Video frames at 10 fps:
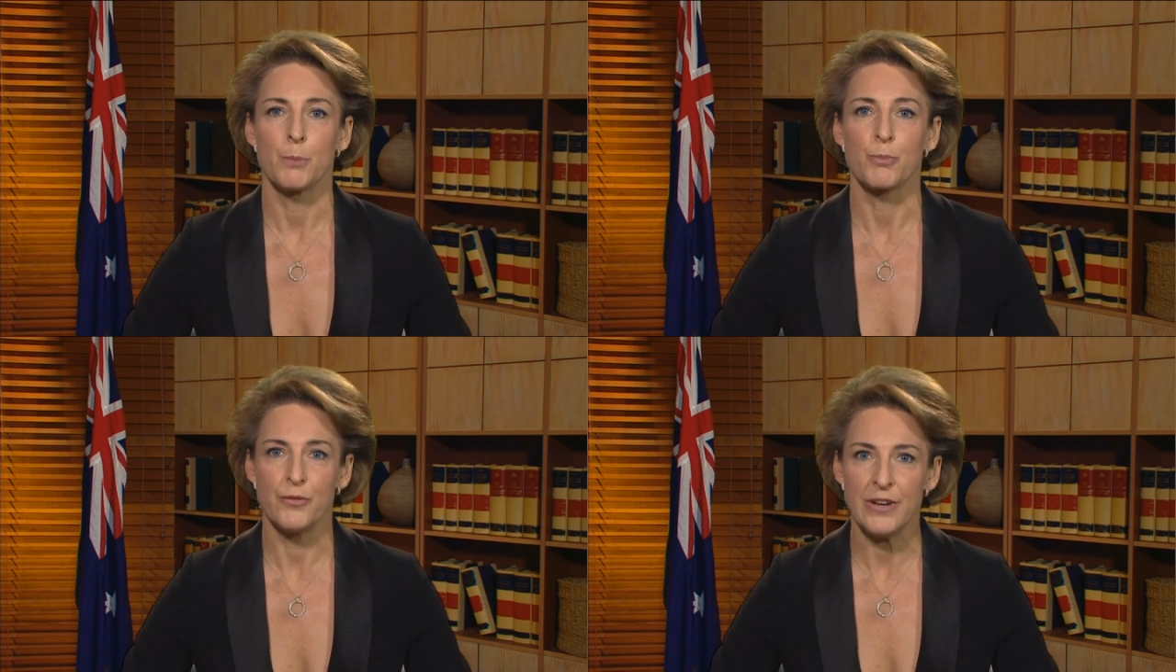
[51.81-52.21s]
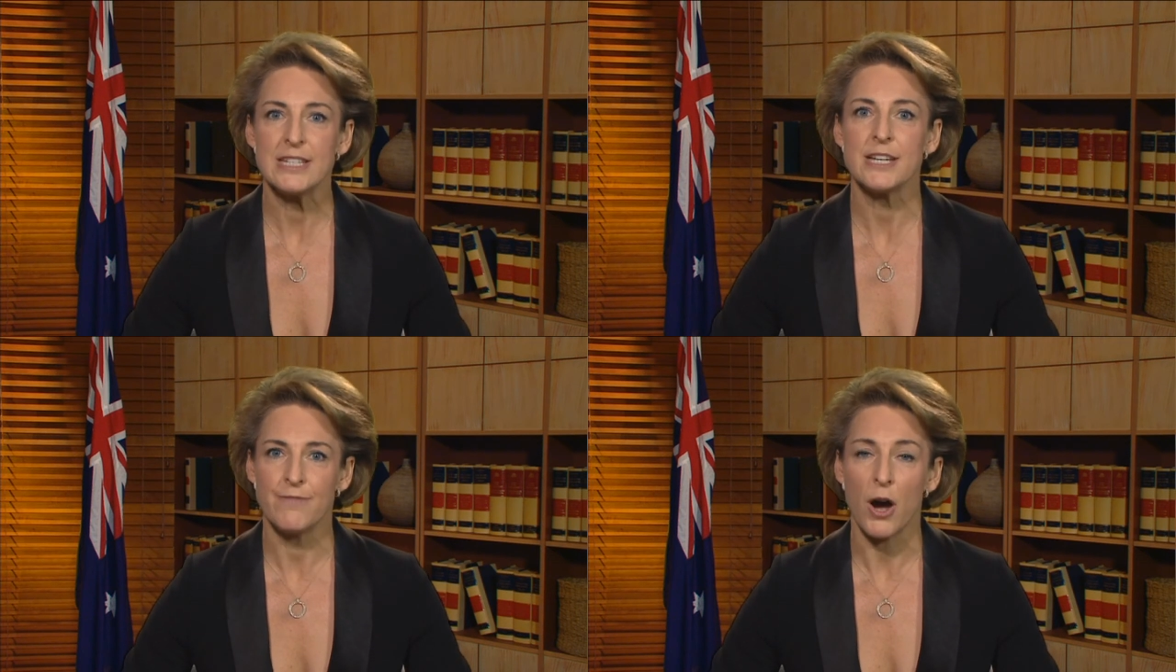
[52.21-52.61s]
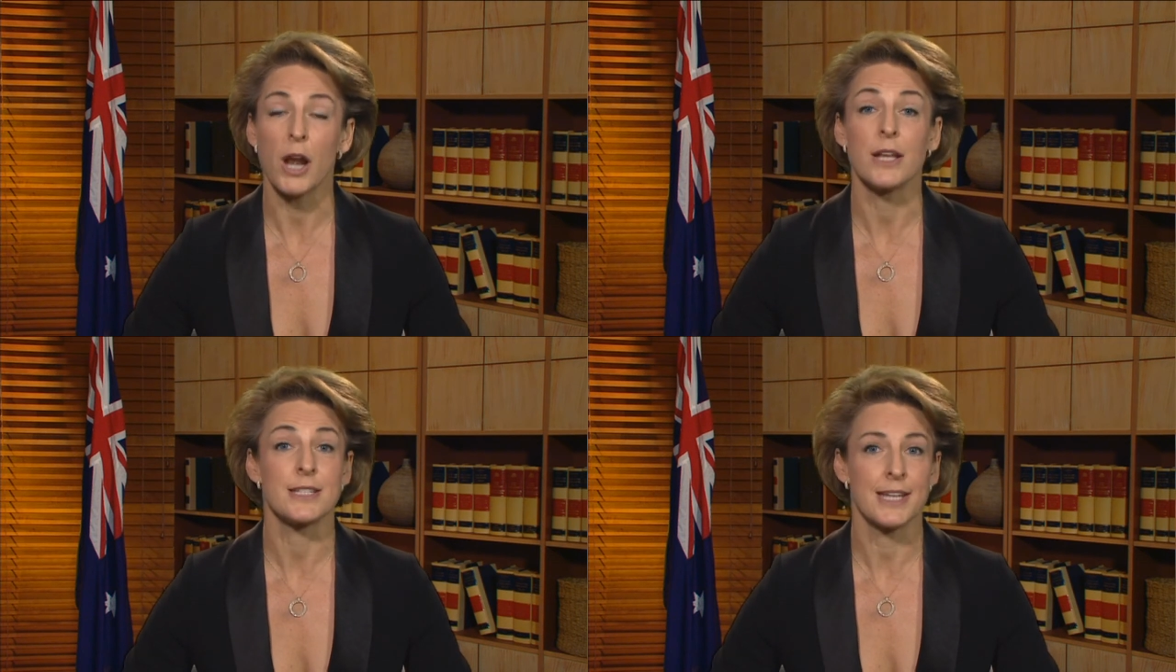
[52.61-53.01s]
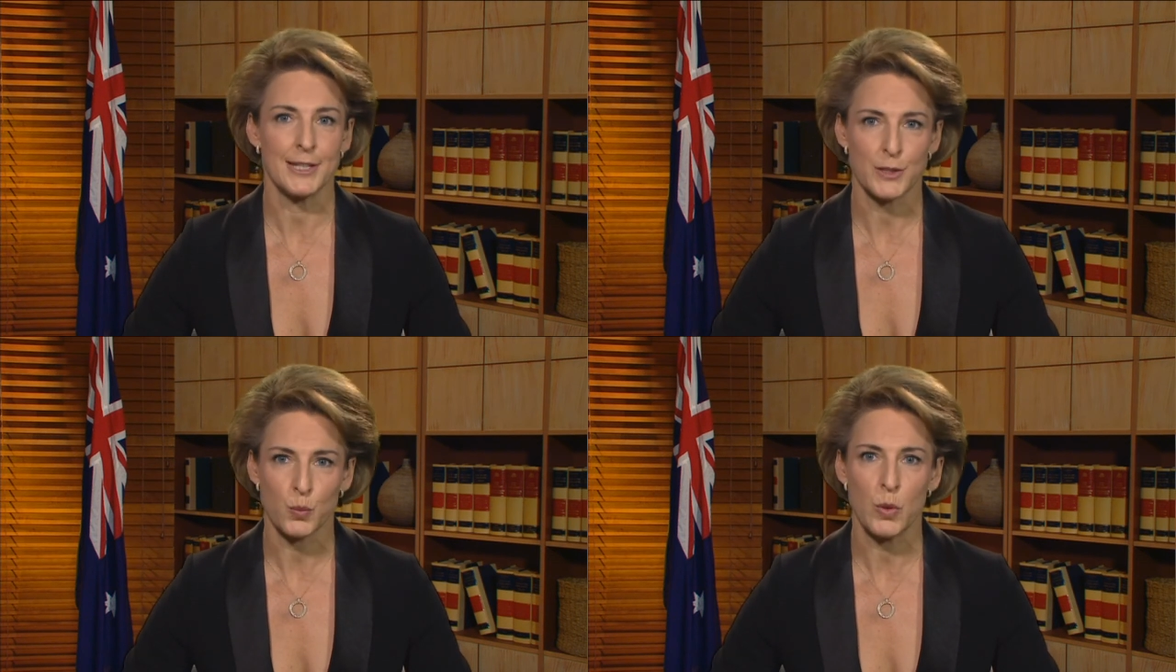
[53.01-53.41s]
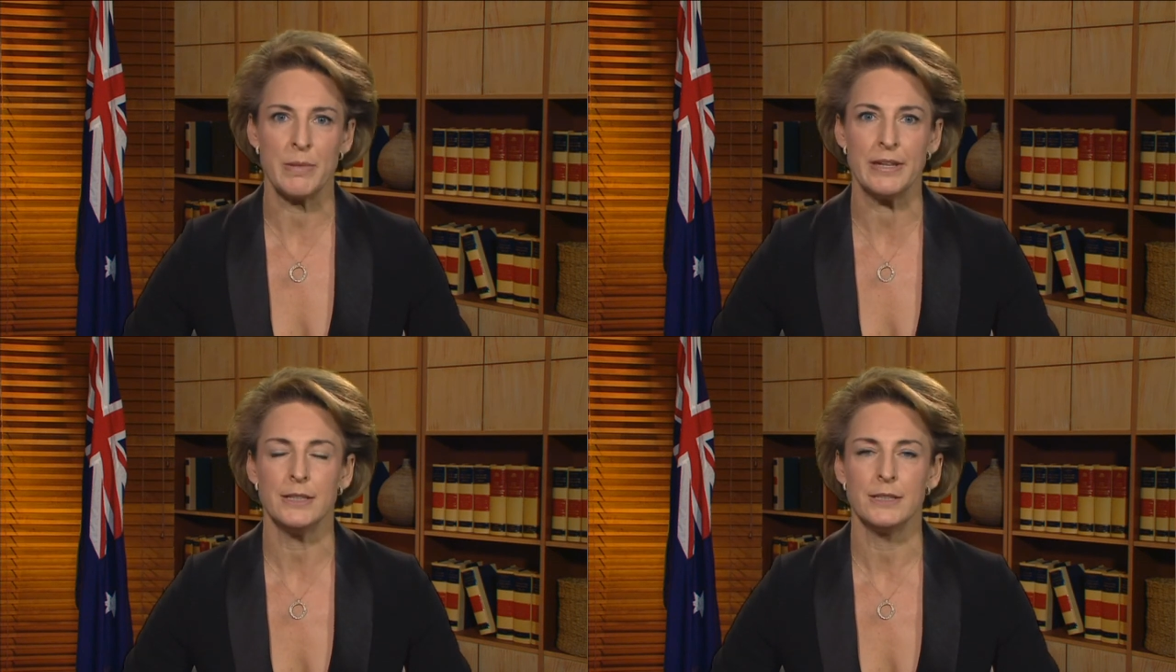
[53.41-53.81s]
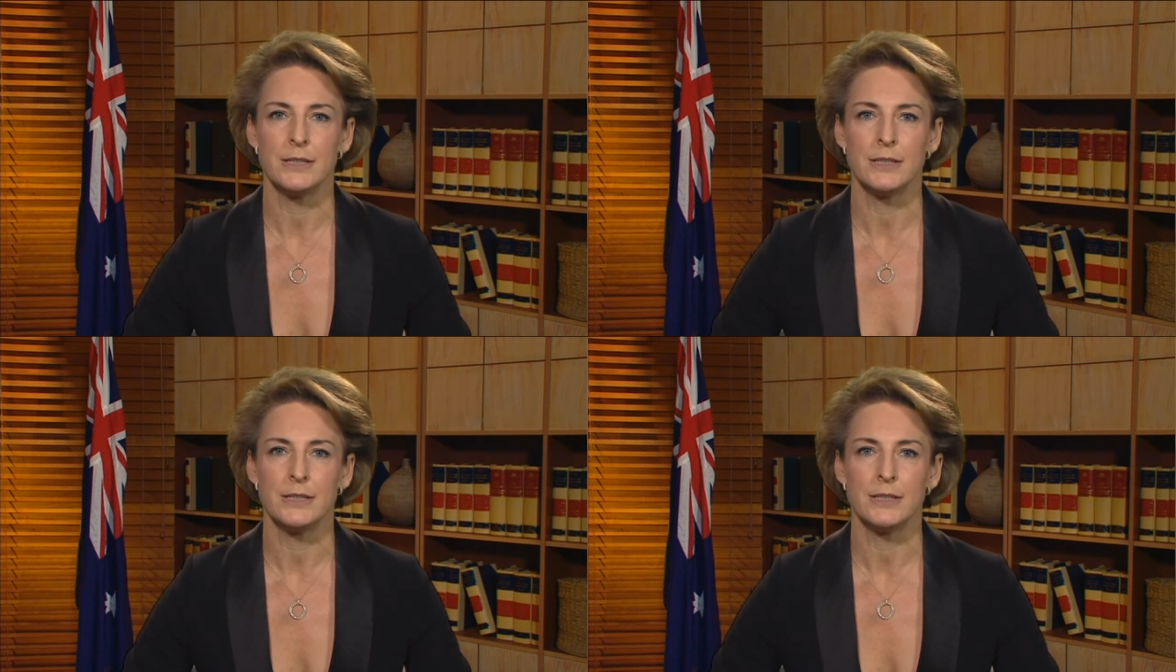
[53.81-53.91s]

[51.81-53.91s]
Preventing violence against women